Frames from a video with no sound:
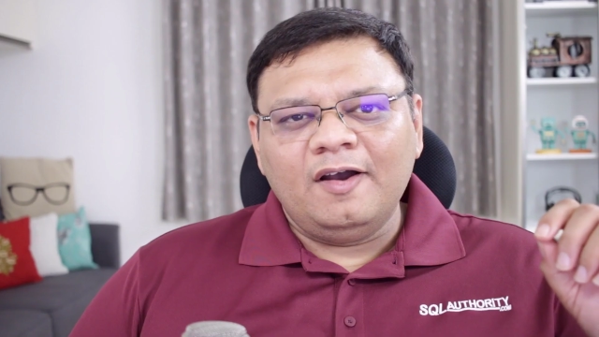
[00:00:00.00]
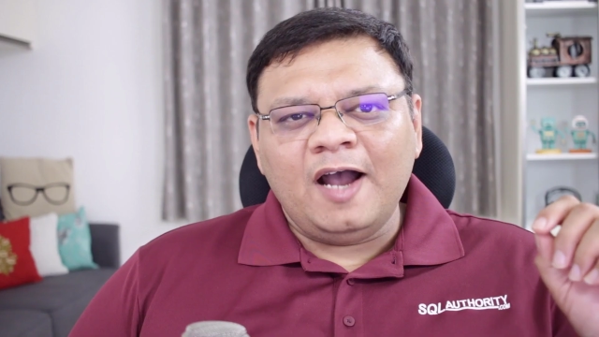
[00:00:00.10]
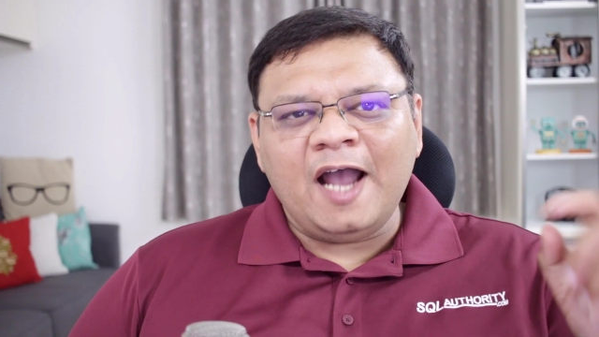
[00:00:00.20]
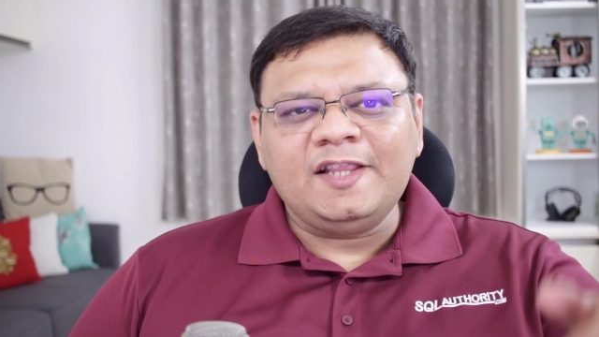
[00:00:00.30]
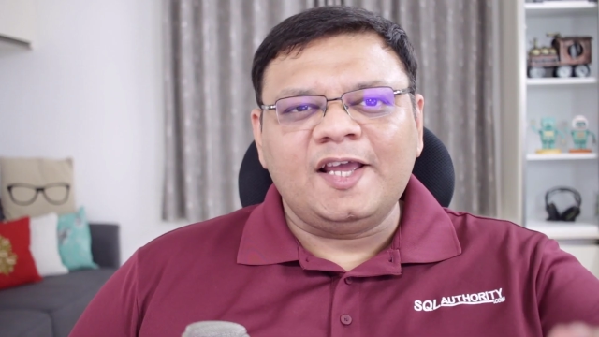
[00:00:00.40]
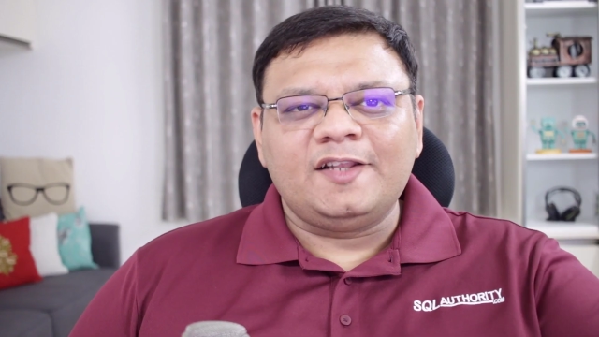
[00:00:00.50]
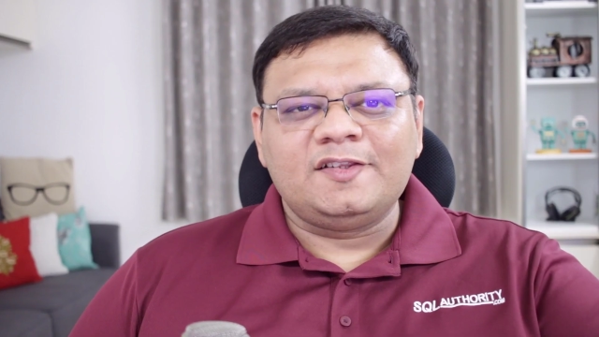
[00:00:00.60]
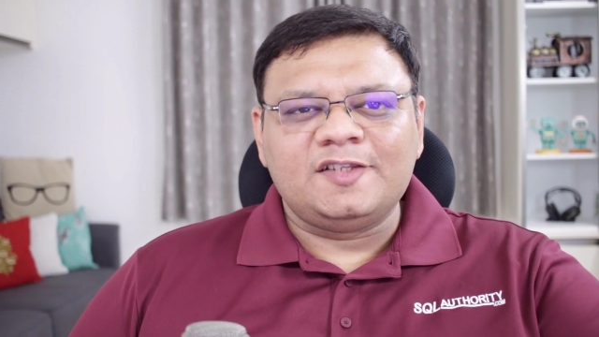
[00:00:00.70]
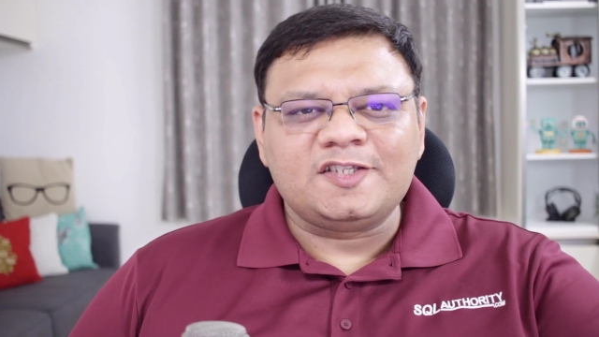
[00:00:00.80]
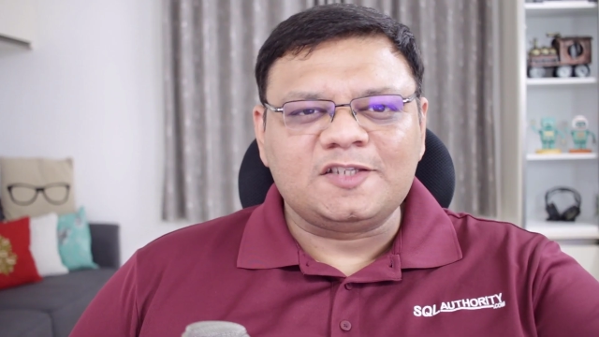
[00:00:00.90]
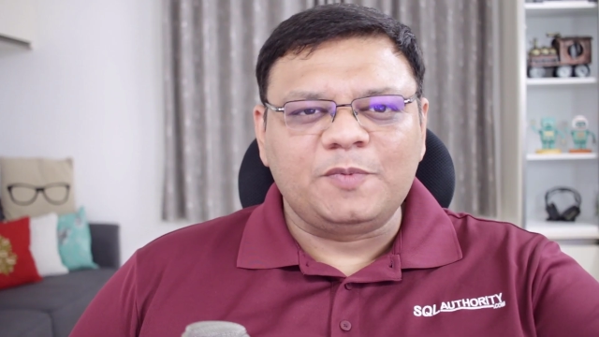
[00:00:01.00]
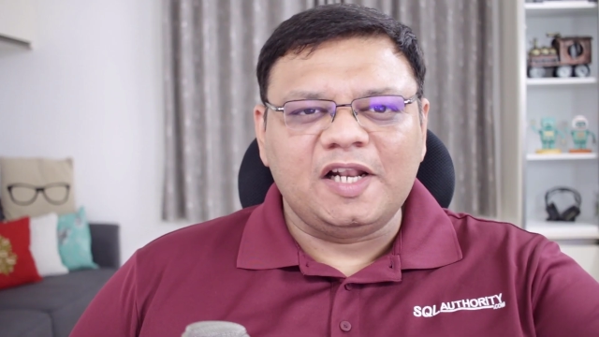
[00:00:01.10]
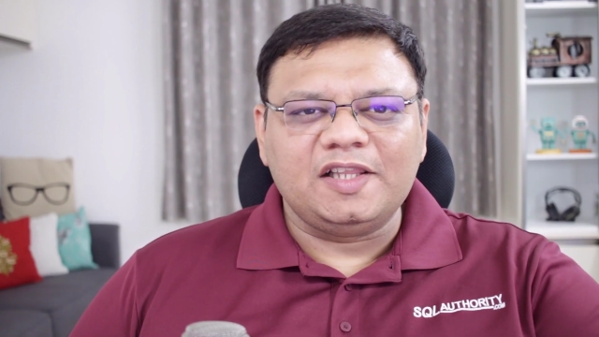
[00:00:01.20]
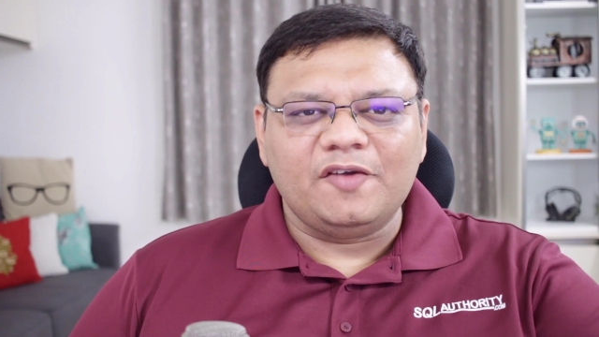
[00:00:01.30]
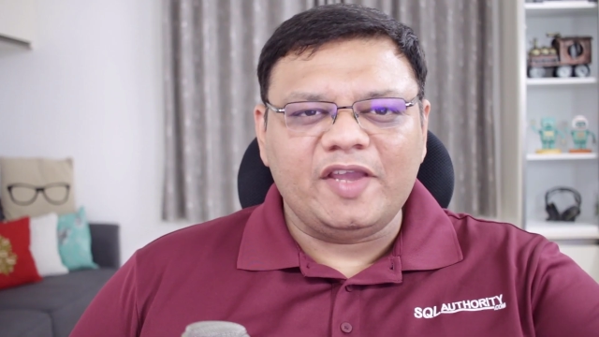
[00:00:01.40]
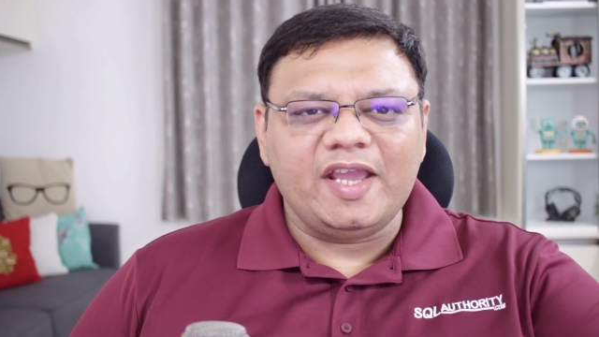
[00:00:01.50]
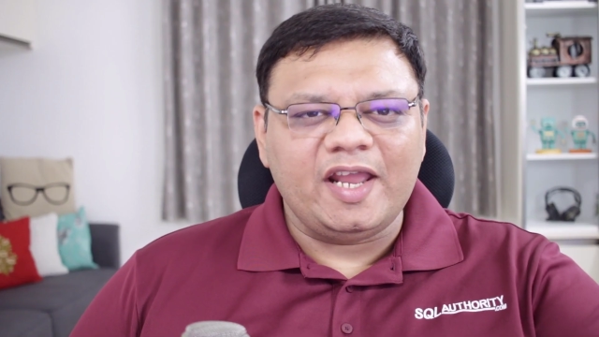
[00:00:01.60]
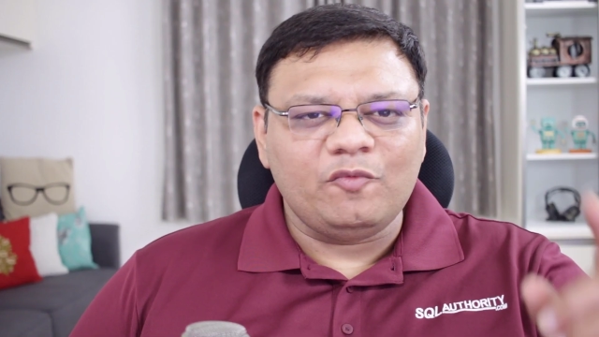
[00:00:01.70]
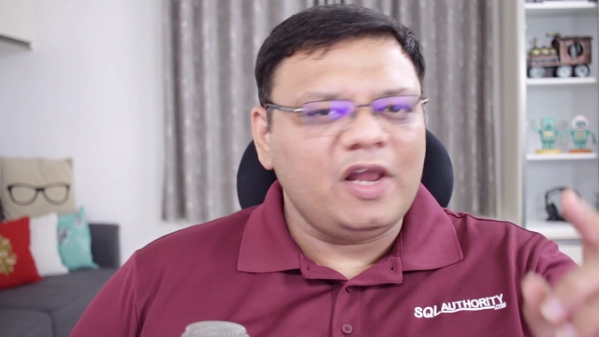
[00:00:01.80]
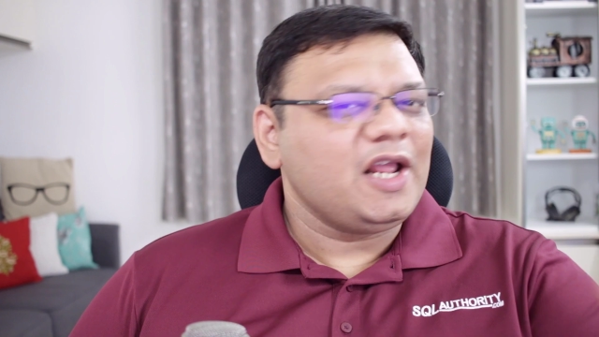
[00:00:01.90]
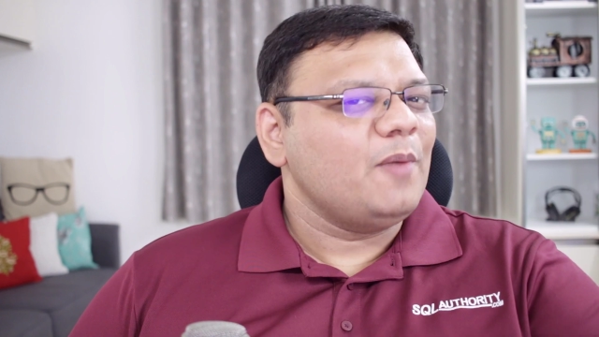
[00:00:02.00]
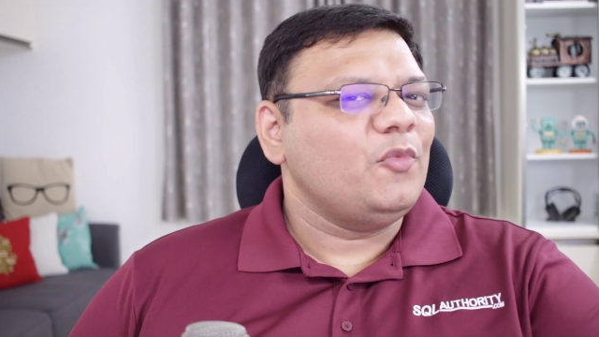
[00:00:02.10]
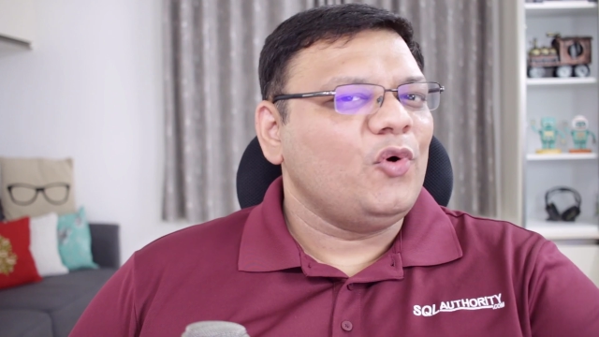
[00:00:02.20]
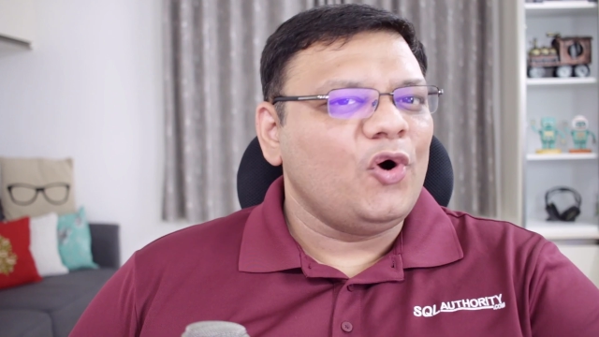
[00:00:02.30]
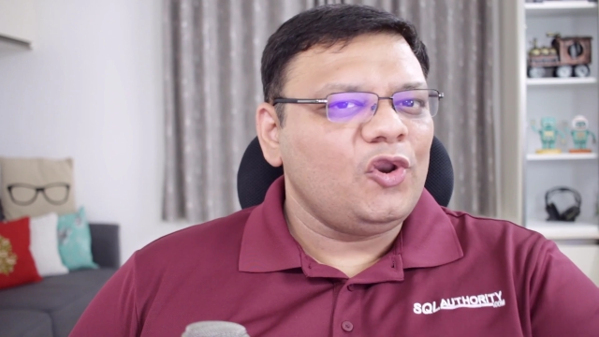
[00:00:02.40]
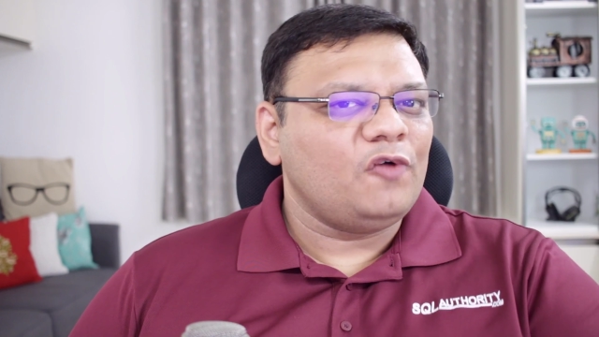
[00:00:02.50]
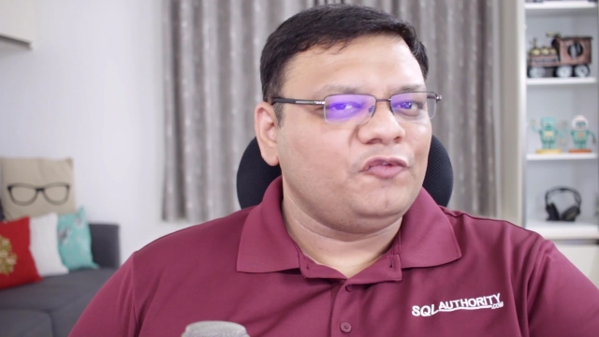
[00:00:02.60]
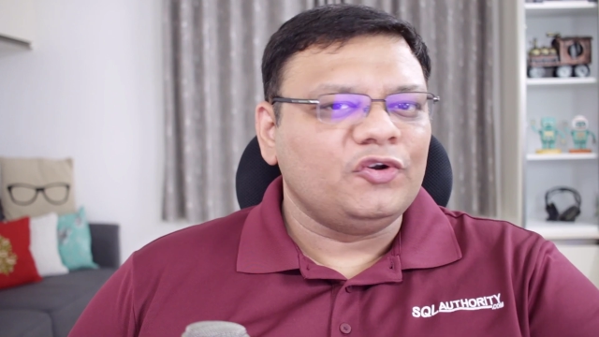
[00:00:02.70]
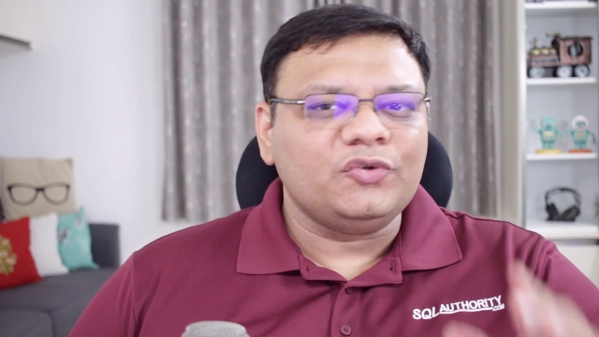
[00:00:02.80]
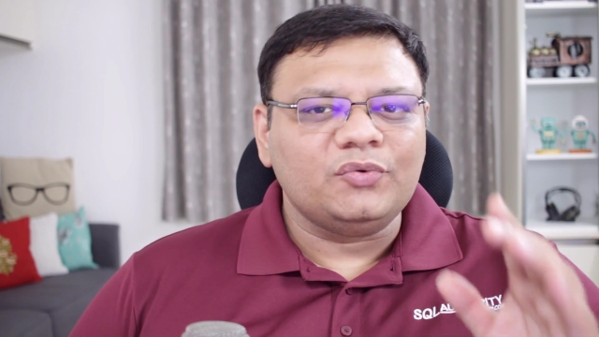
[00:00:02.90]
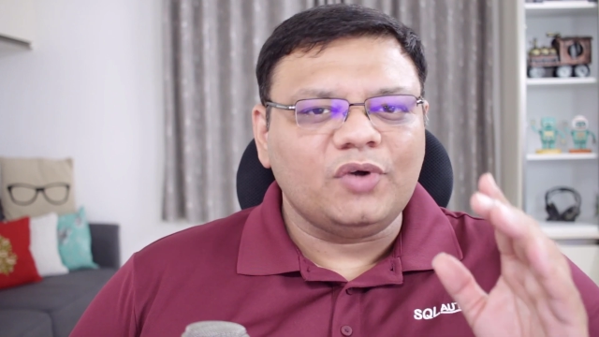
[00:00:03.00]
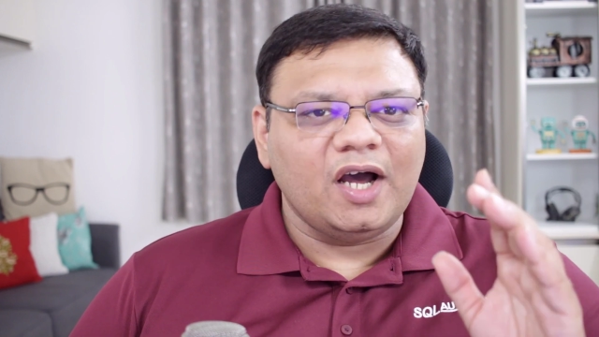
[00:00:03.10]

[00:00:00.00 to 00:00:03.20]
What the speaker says: Hi there, this is Pinal Dave and welcome all of you to